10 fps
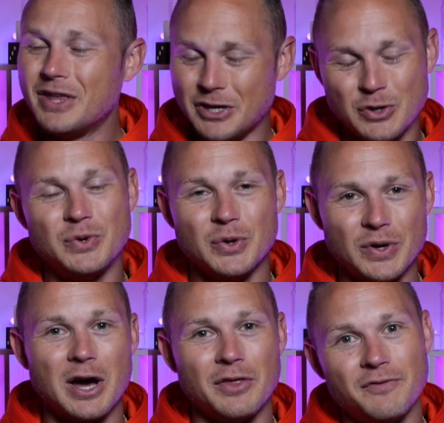that you do
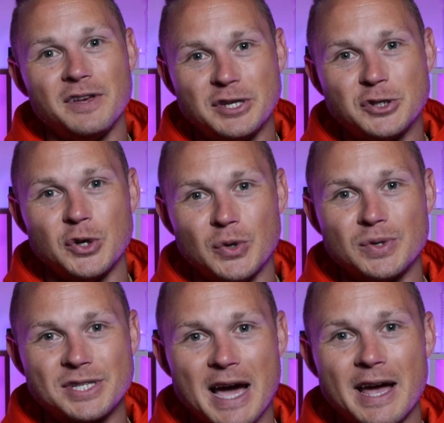it on the
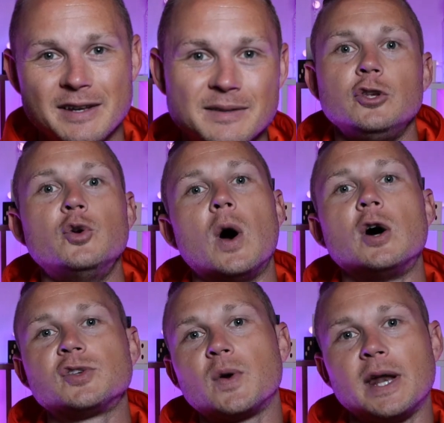V2 side. You
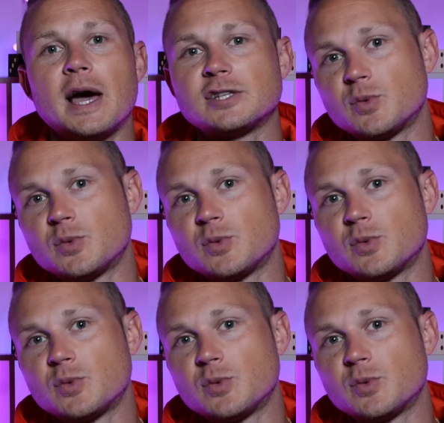also cannot